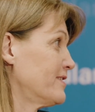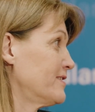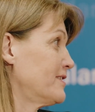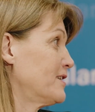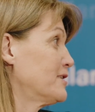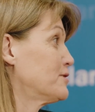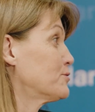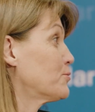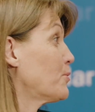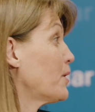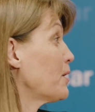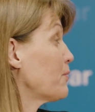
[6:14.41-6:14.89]
In
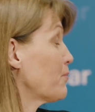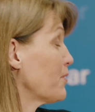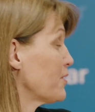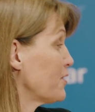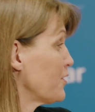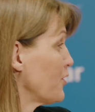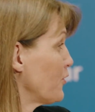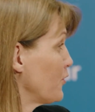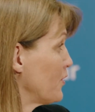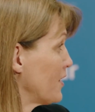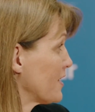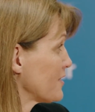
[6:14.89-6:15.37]
this way,
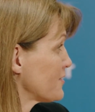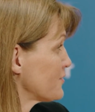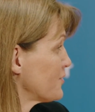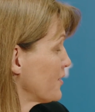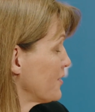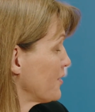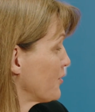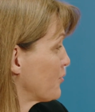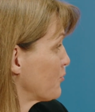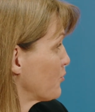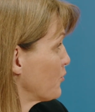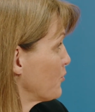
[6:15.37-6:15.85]
with the EULAR
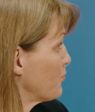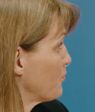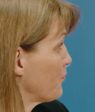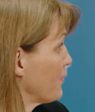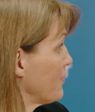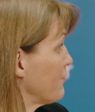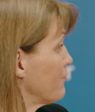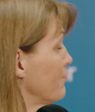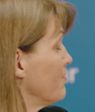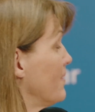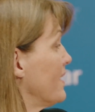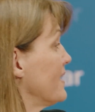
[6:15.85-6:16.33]
Study Group,
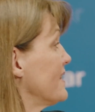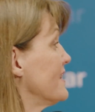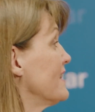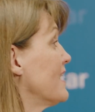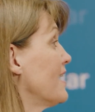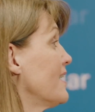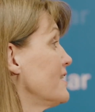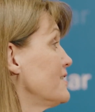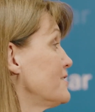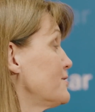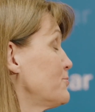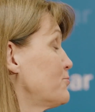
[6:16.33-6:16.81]
we've made
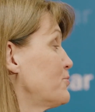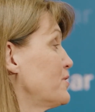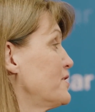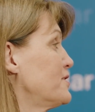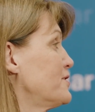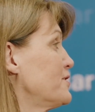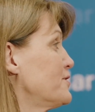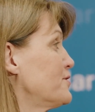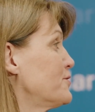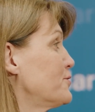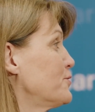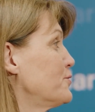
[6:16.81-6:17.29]
nice
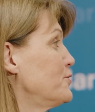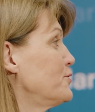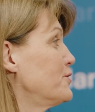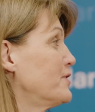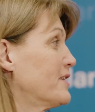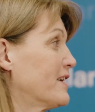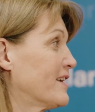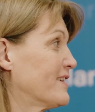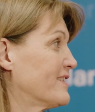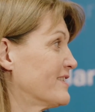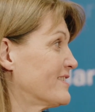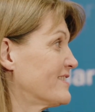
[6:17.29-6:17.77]
bridges to the
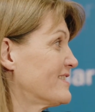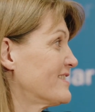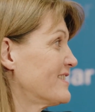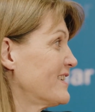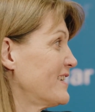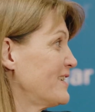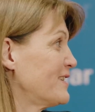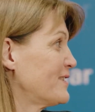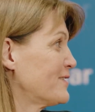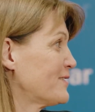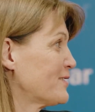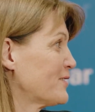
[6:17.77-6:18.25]
United
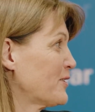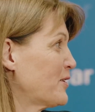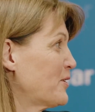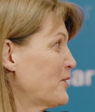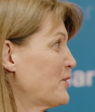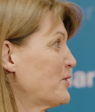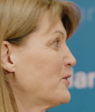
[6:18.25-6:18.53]
States.